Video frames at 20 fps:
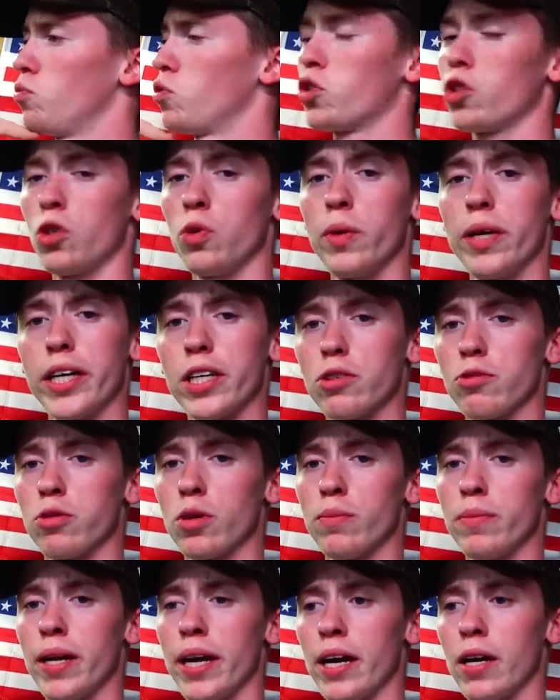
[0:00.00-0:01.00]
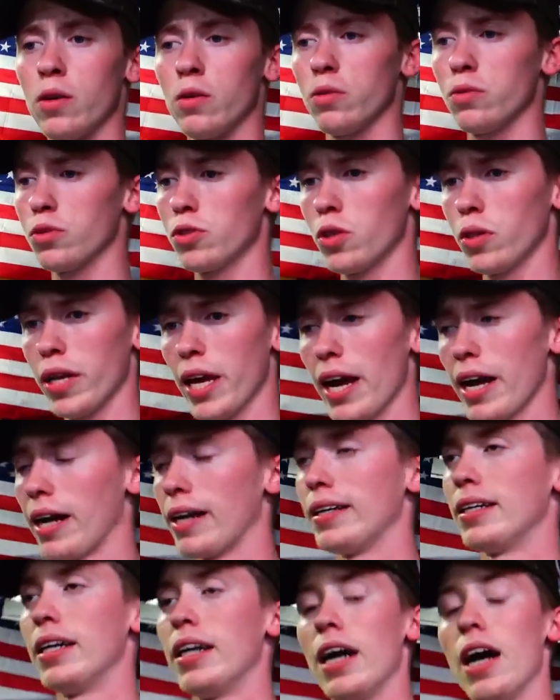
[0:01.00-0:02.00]
2 weeks from now. So
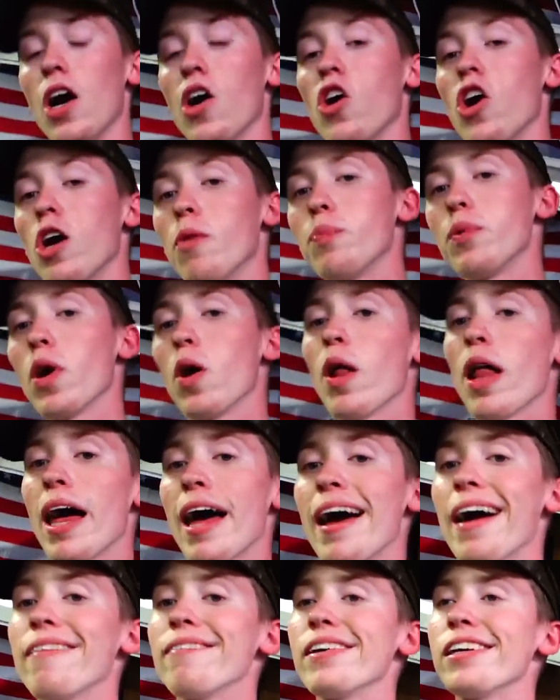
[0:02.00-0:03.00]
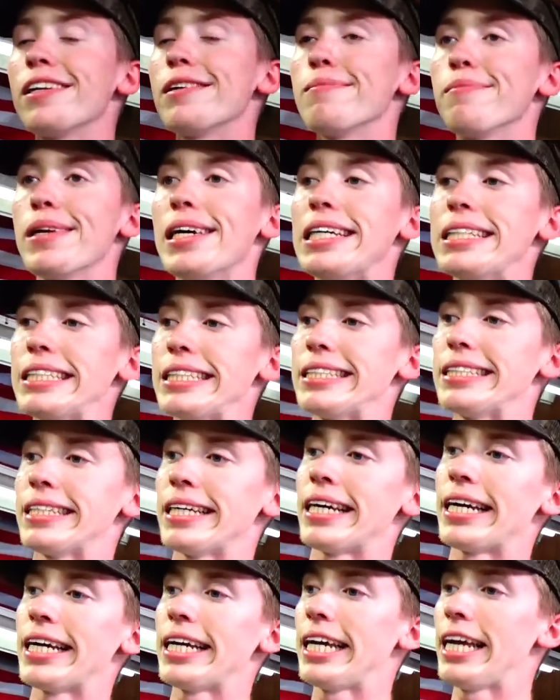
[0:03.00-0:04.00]
yeah, hope y'all have an amazing
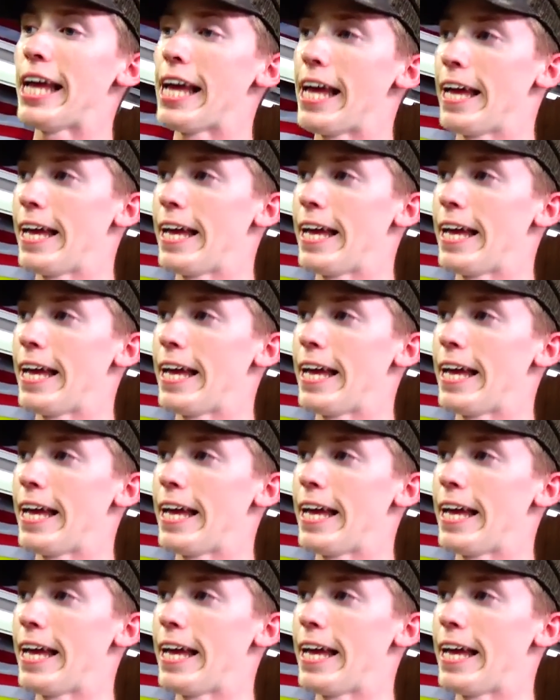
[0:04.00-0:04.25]
day.